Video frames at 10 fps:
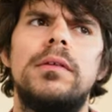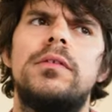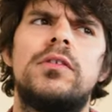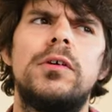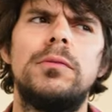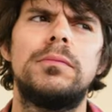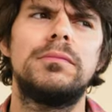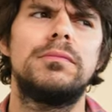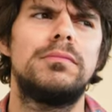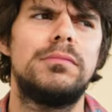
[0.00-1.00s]
So,
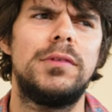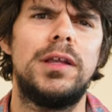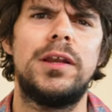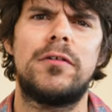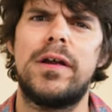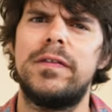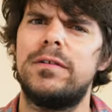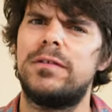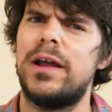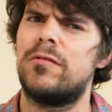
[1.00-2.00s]
in a
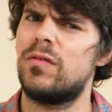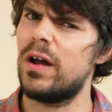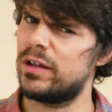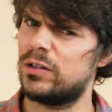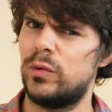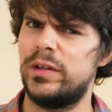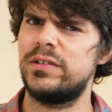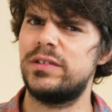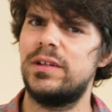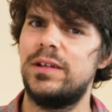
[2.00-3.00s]
rather ironic
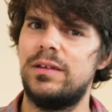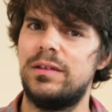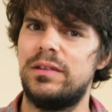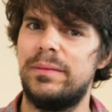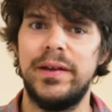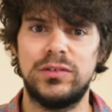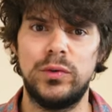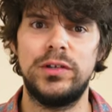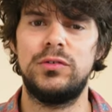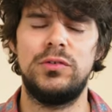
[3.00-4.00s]
twist, the best
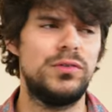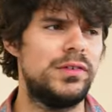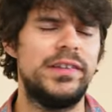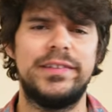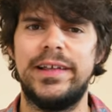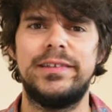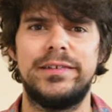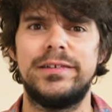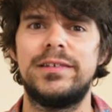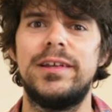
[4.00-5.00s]
way to use these
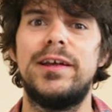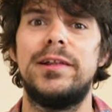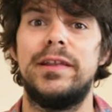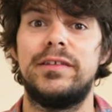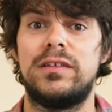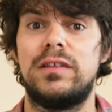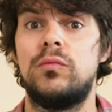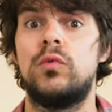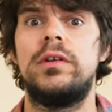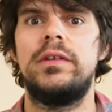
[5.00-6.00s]
lenses, lenses
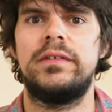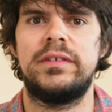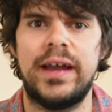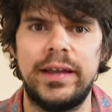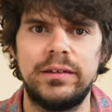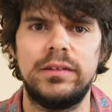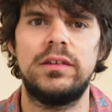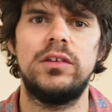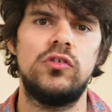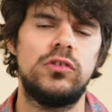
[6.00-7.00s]
that were designed in the
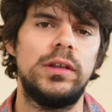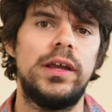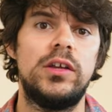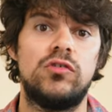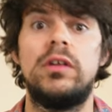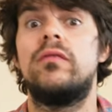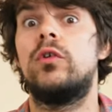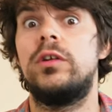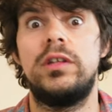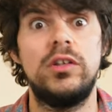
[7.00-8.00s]
digital age and
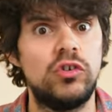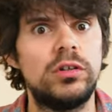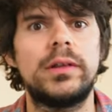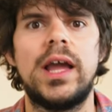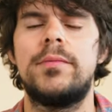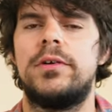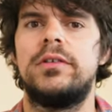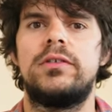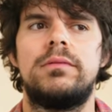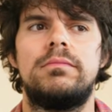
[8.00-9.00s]
for digital
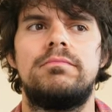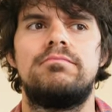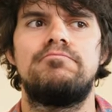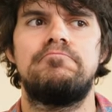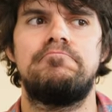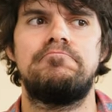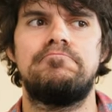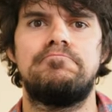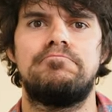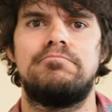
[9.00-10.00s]
cameras,
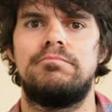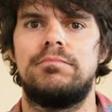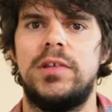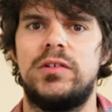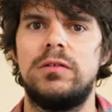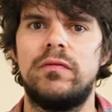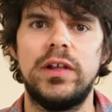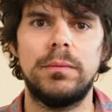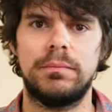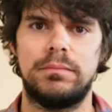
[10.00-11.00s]
is on
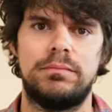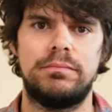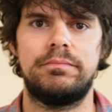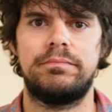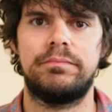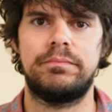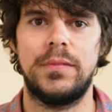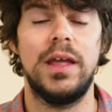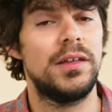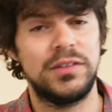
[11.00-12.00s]
film.
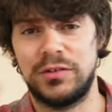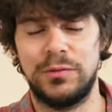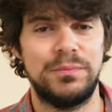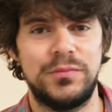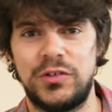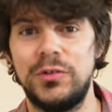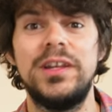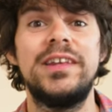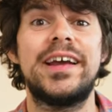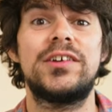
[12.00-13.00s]
So, tune
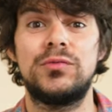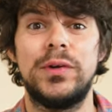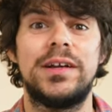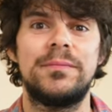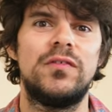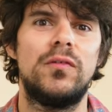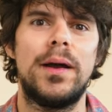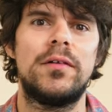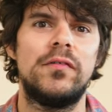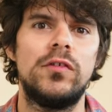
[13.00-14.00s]
in next week for
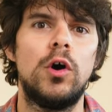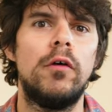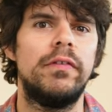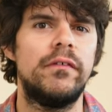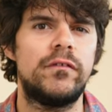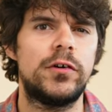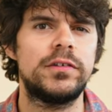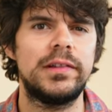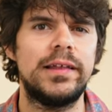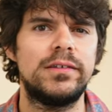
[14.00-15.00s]
my review of the
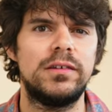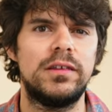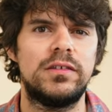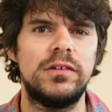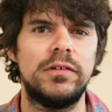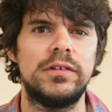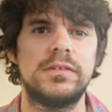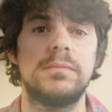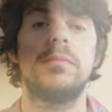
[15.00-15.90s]
first lens in the series,